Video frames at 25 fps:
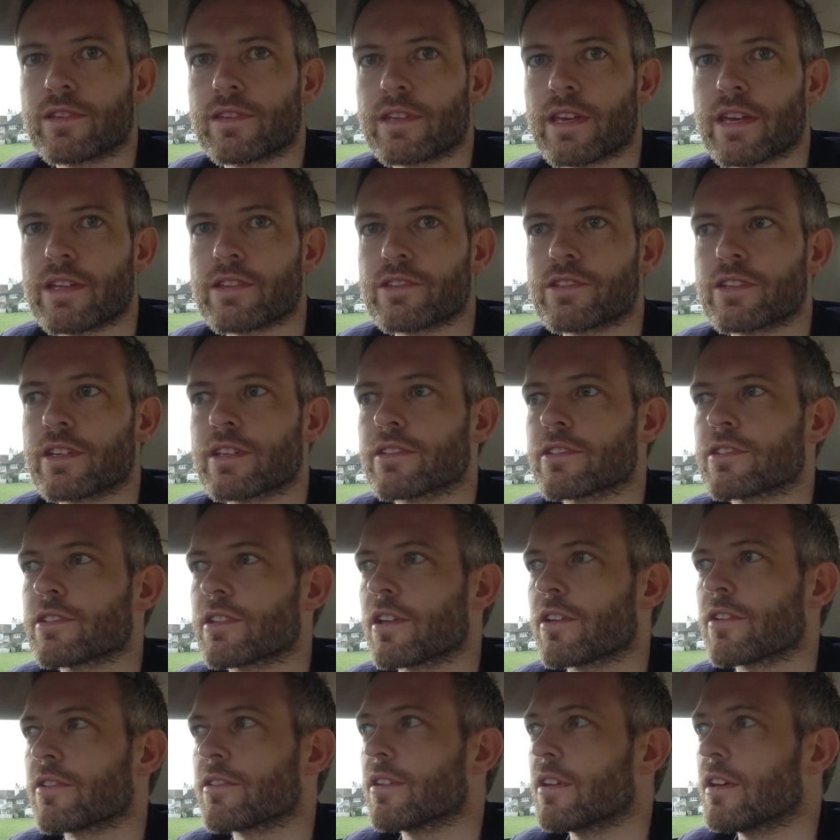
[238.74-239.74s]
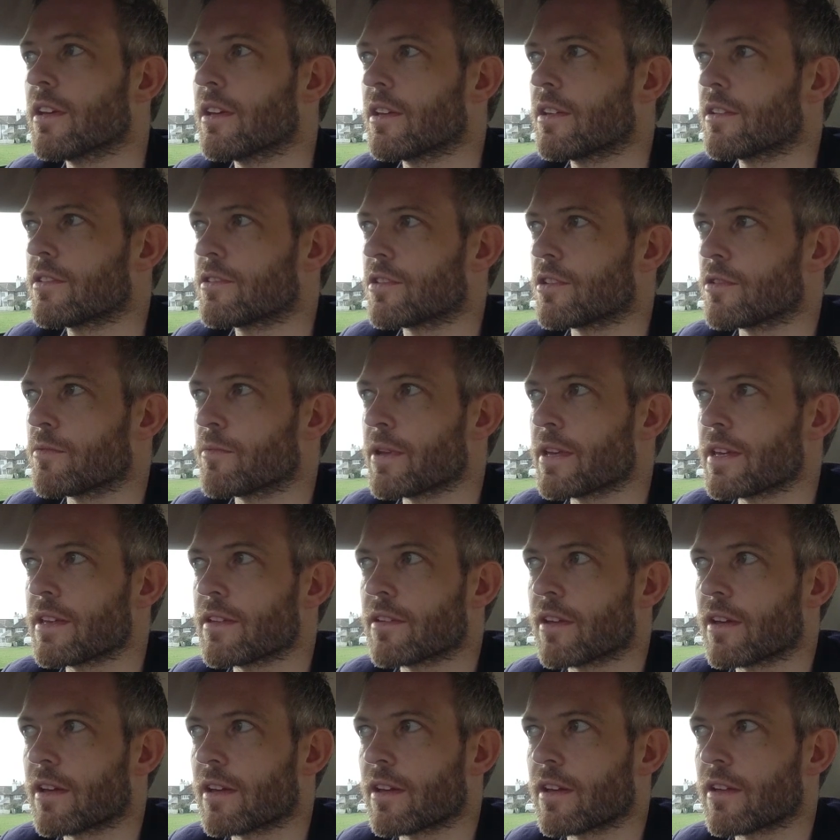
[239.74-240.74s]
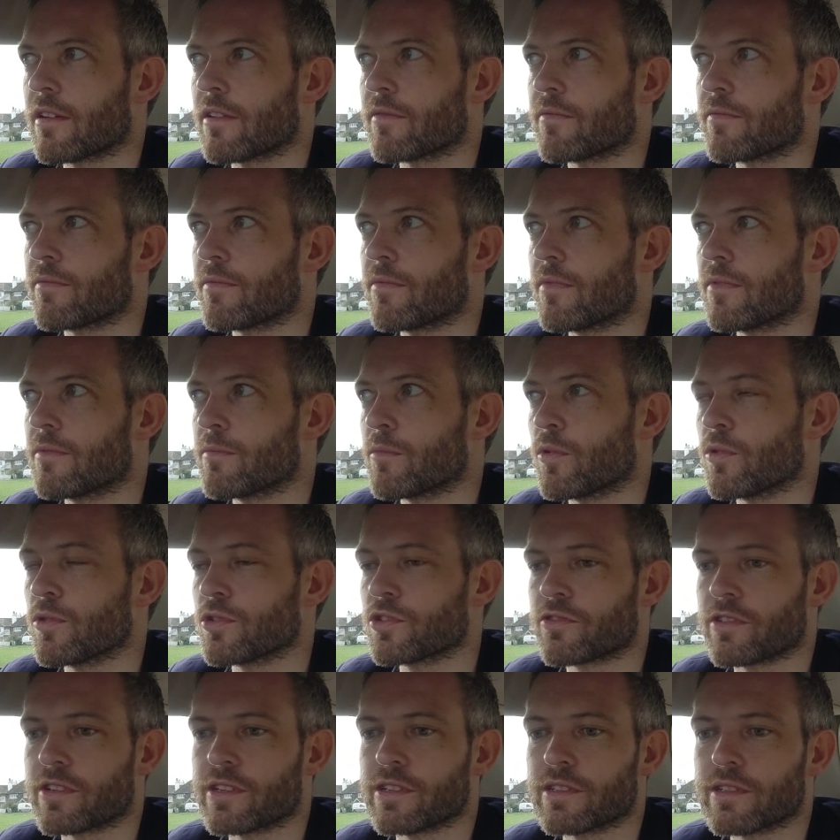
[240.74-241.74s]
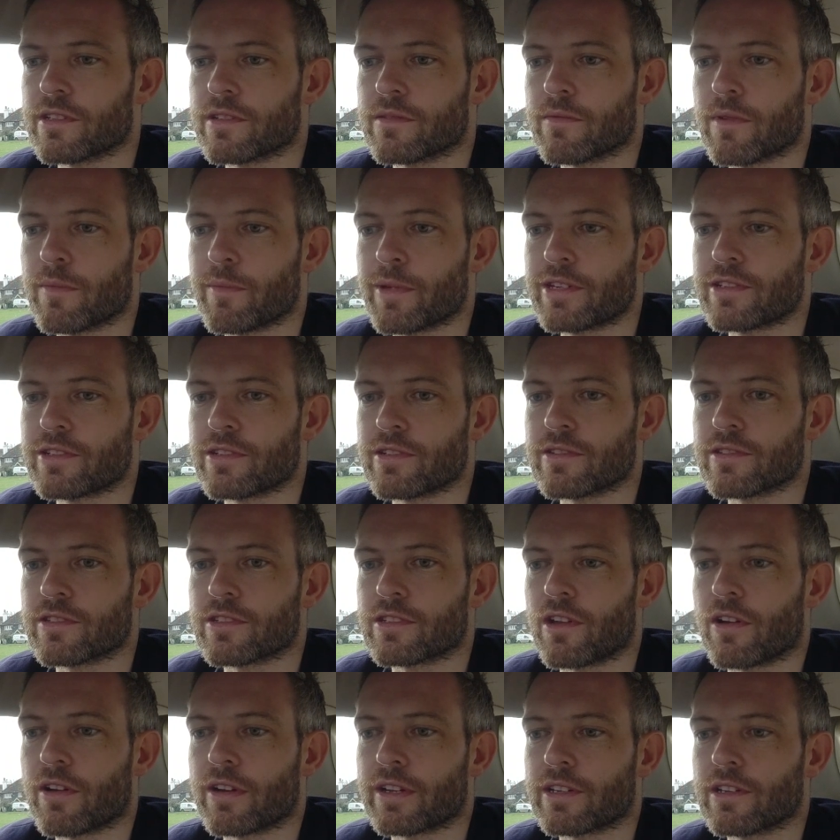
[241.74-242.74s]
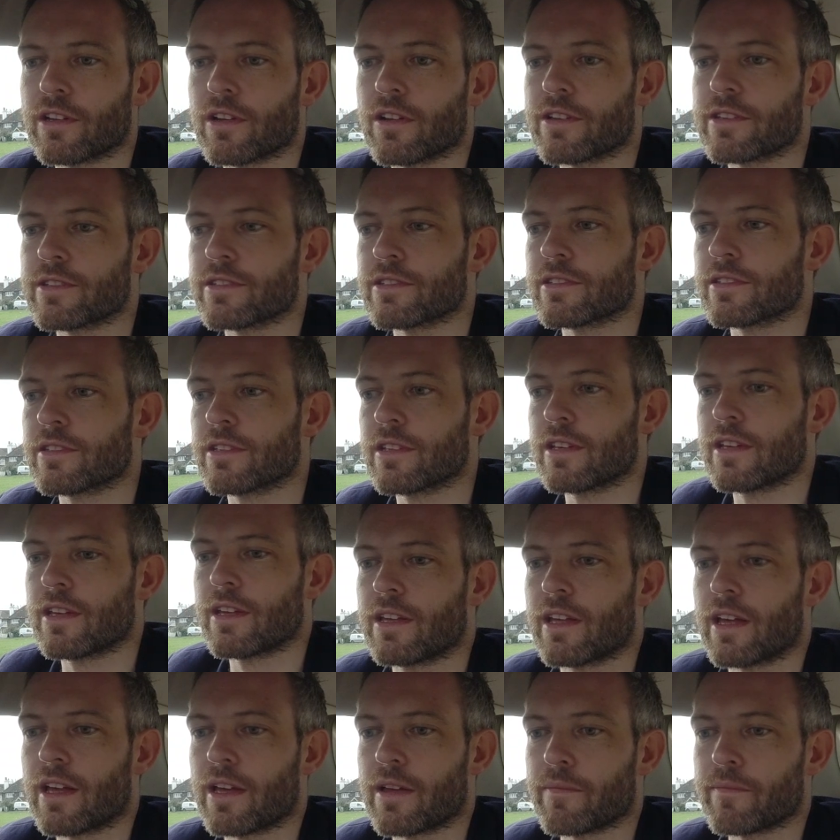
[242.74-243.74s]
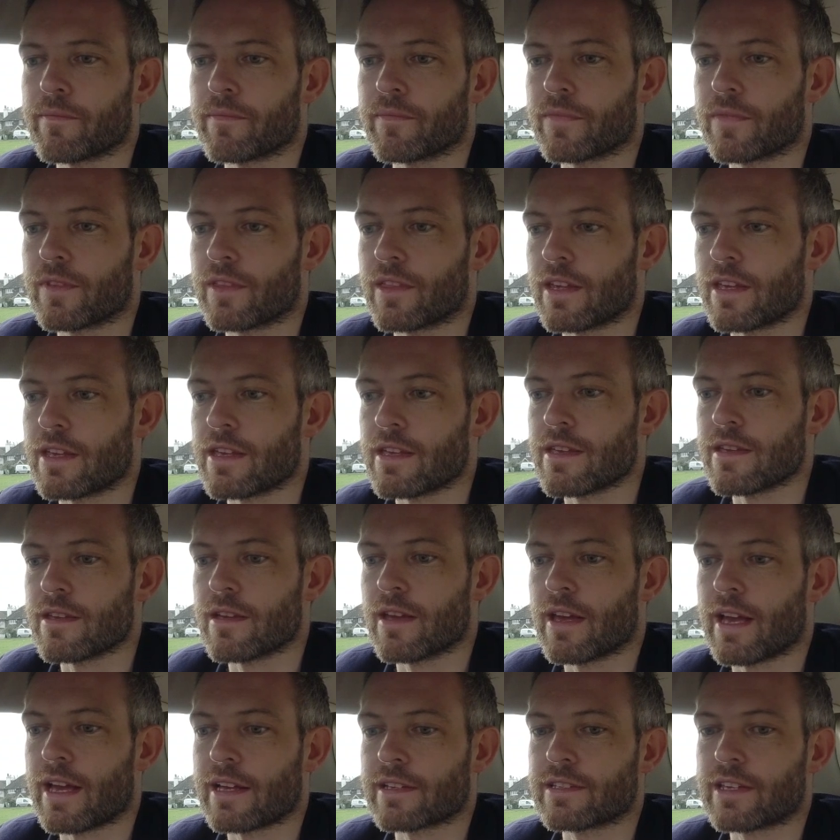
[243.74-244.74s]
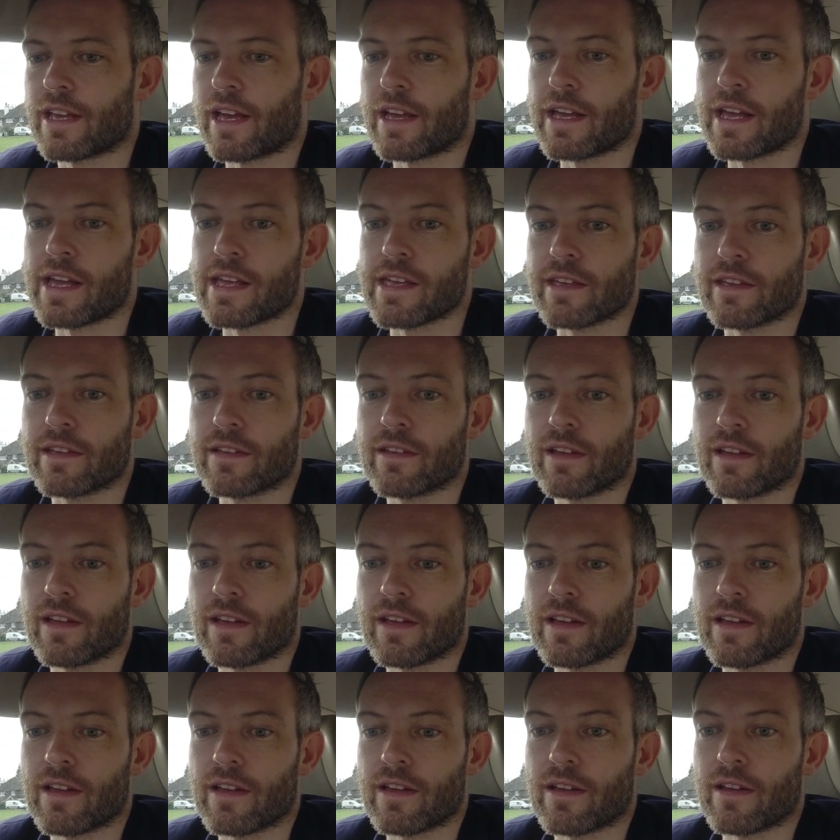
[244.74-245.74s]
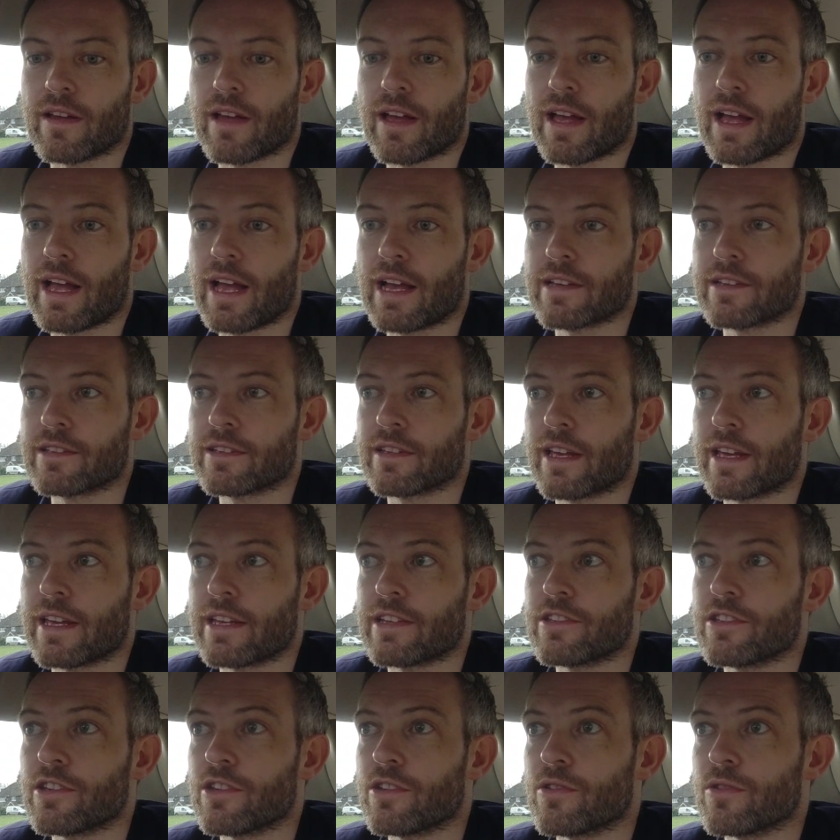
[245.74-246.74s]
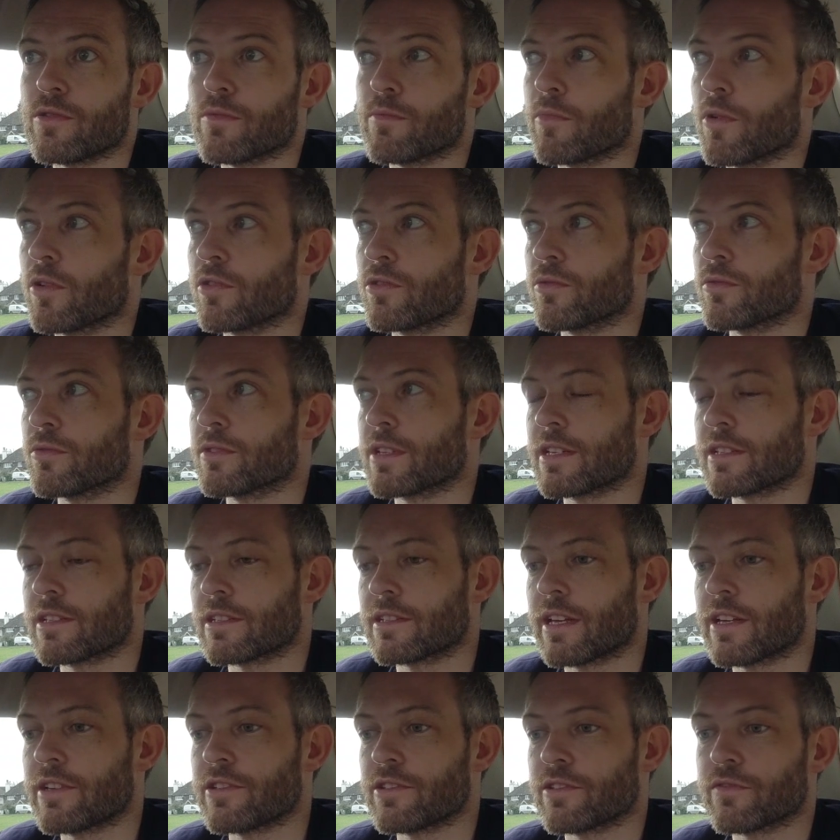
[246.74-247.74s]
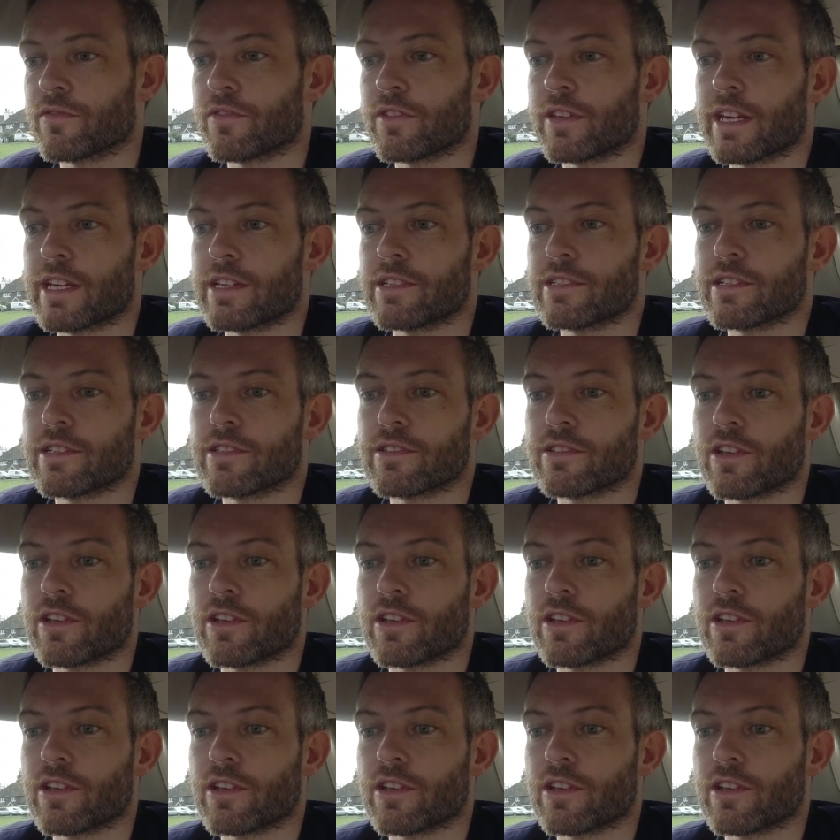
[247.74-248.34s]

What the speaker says: to the engine. So to meet more stringent emissions guidelines, the XK8 had a new model designation for the engine.